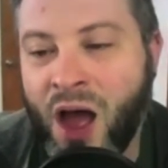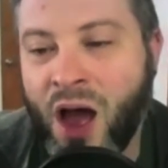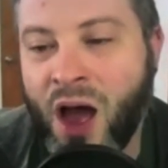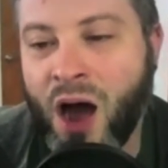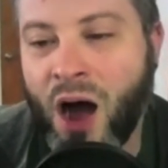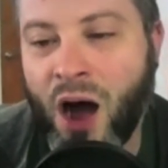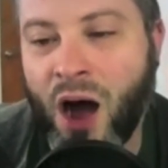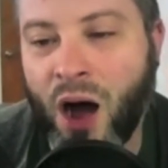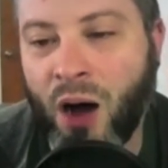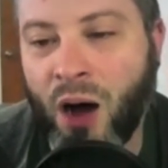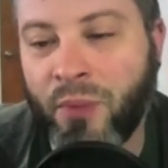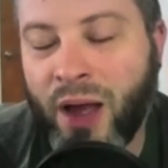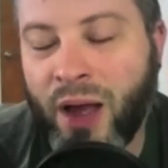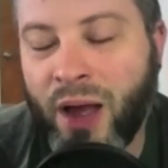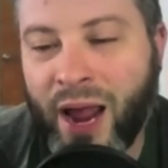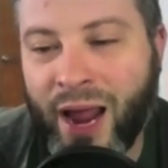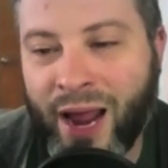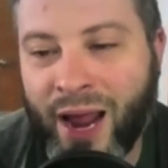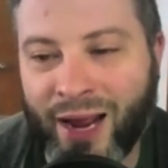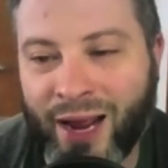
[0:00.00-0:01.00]

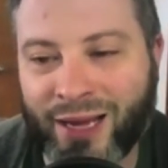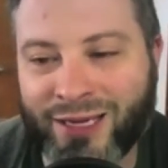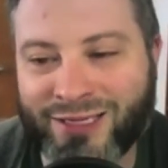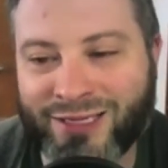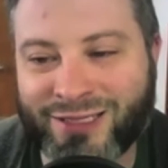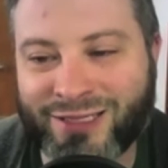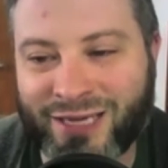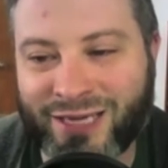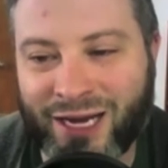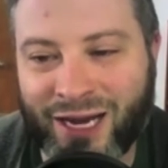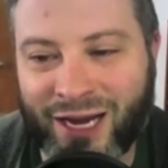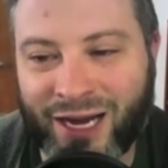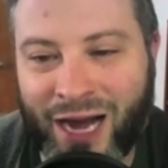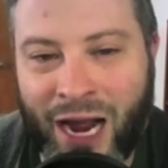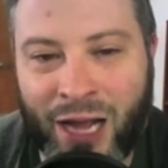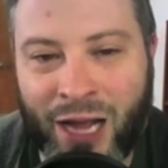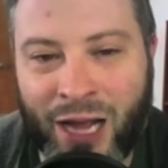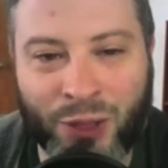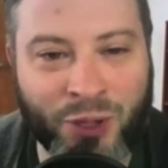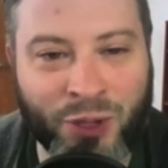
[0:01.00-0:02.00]

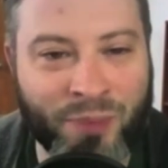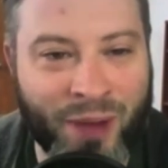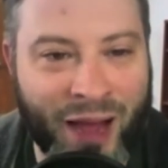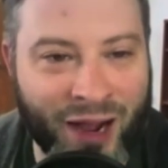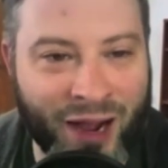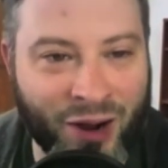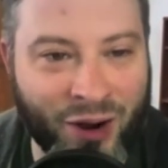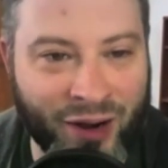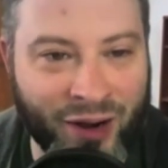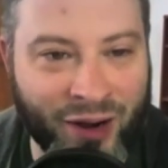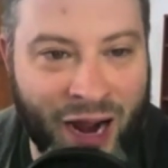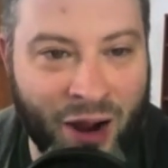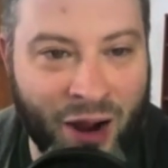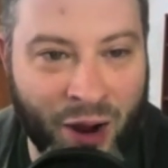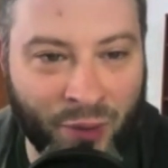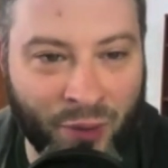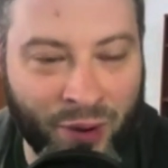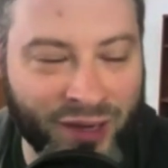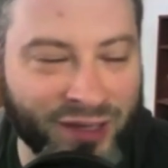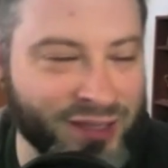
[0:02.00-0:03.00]
I look back on it now,
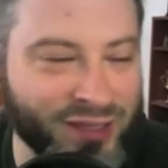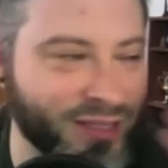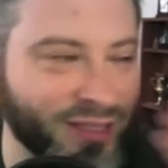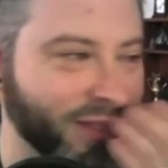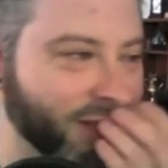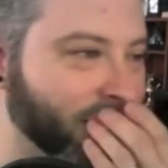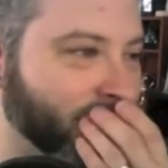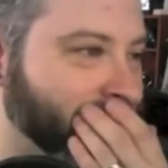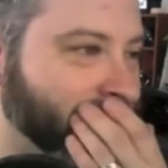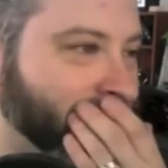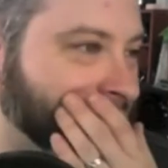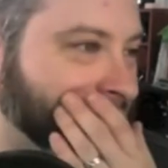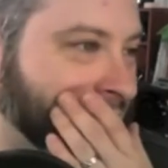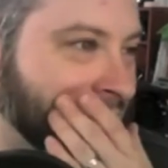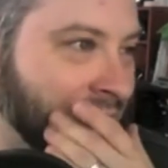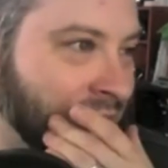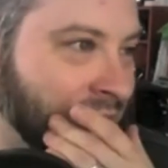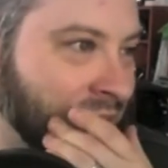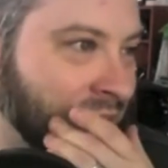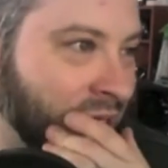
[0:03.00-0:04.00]
I went and seen it,
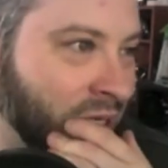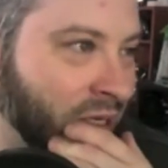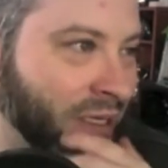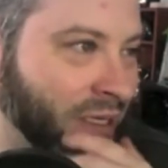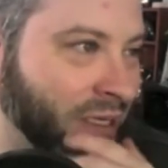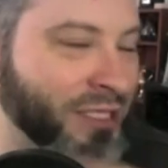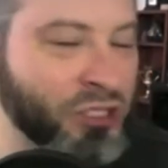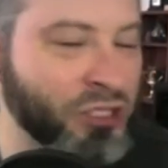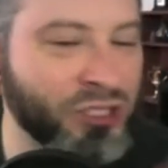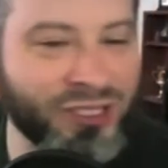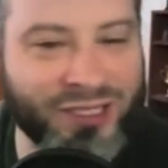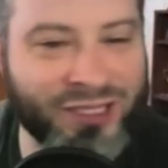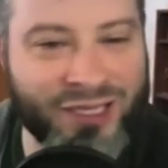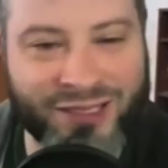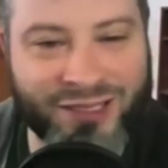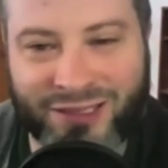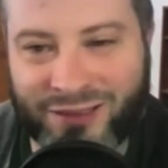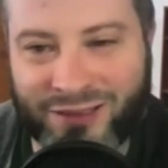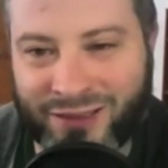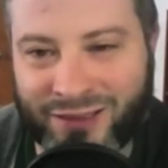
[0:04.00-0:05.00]
and it just
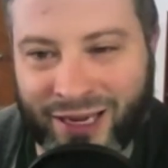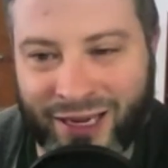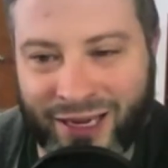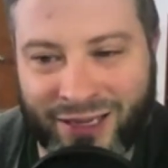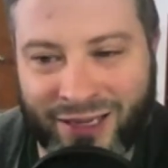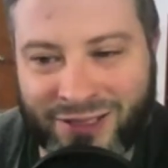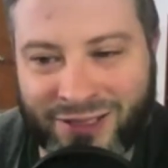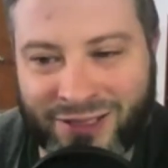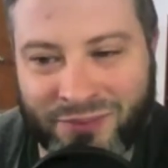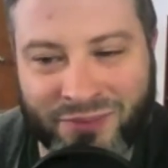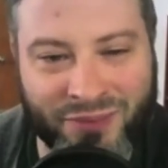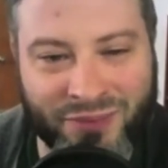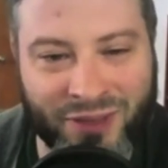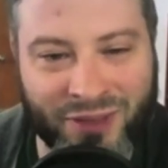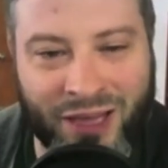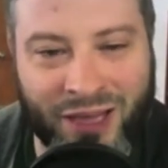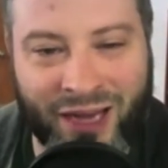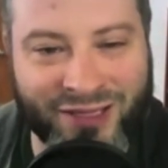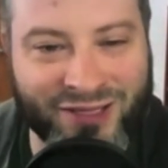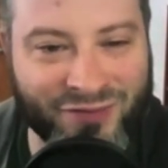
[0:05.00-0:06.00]
doesn't like some,
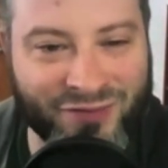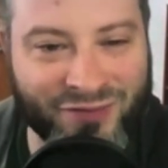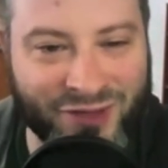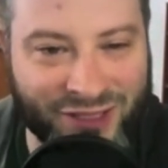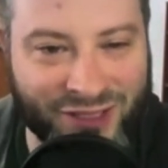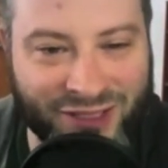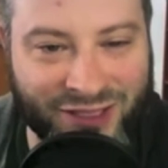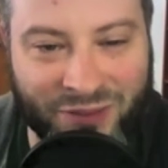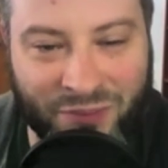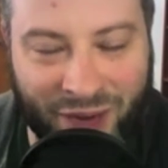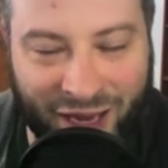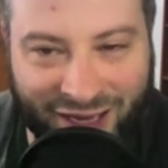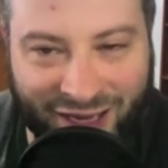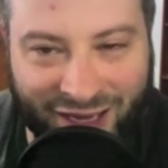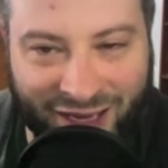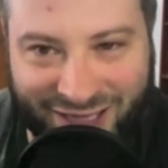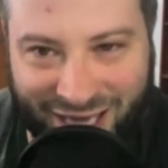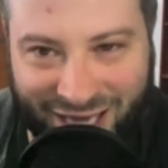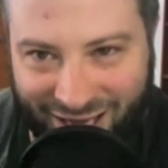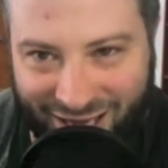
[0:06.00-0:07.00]
lots of it doesn't make
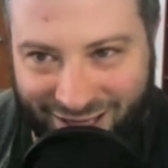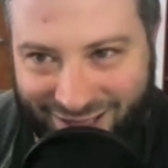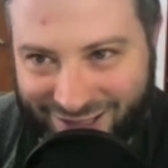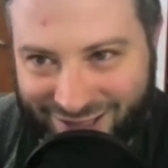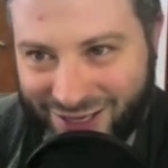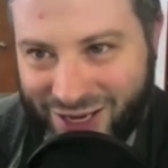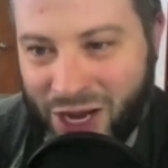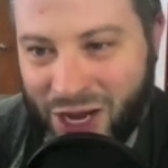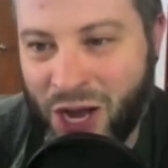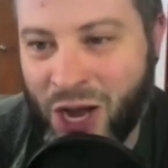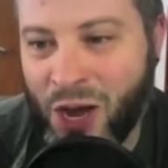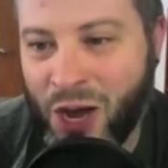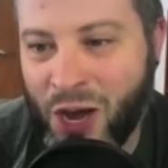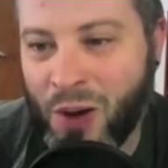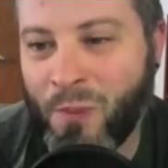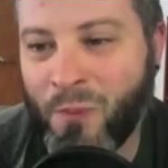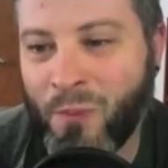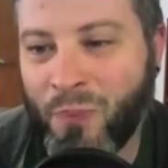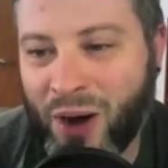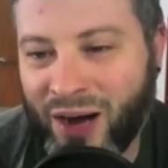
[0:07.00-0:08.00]
sense.
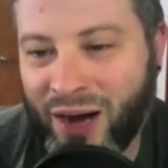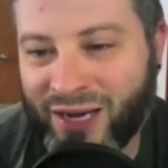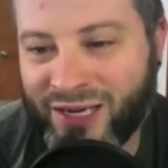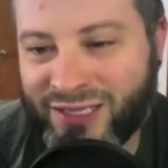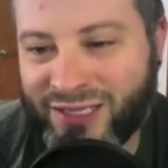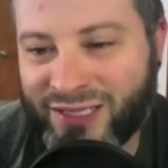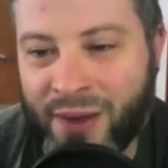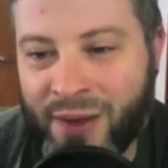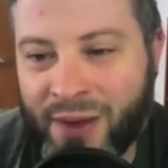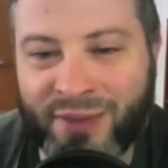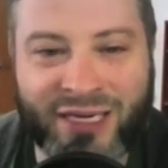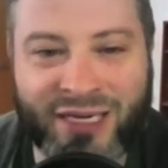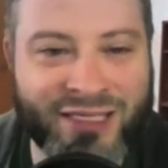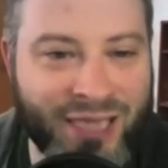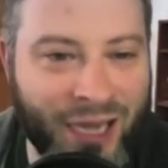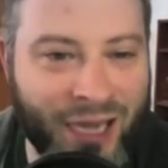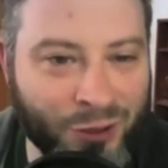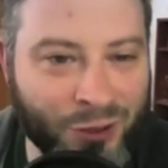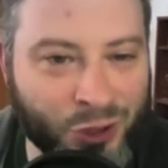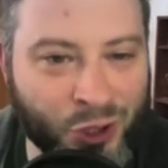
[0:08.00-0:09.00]
But I mean,
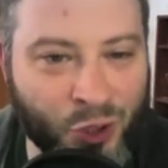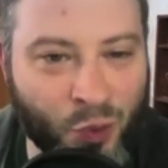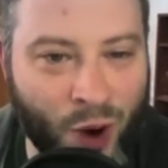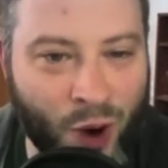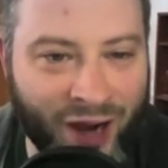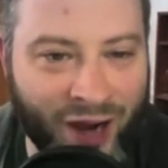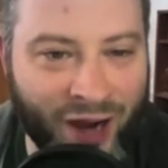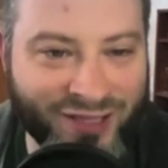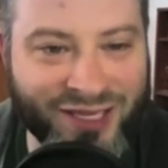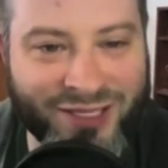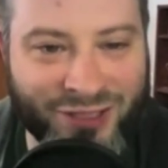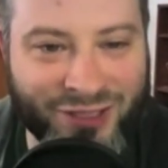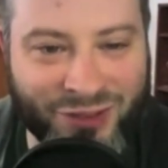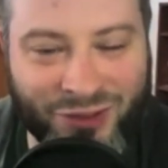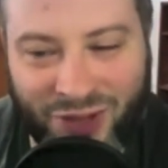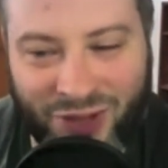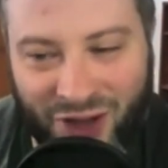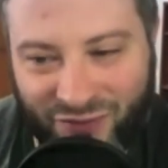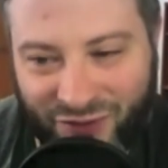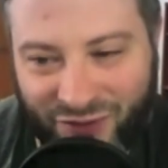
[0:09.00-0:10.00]
nostalgic wise, I still
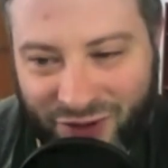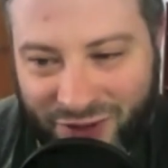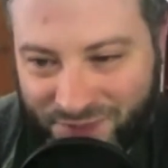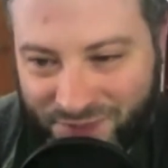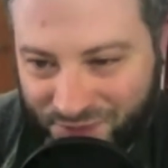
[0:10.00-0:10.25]
love it.